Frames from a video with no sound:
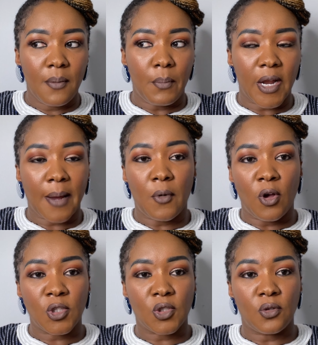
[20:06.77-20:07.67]
but I'm
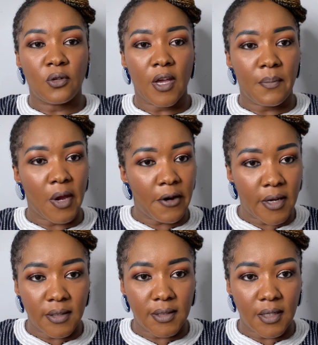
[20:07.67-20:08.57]
also
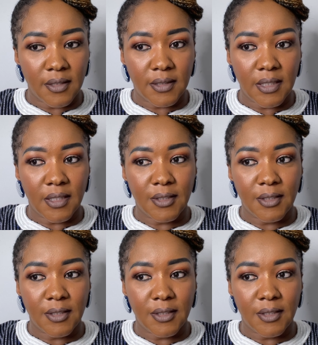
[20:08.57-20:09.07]
American citizen.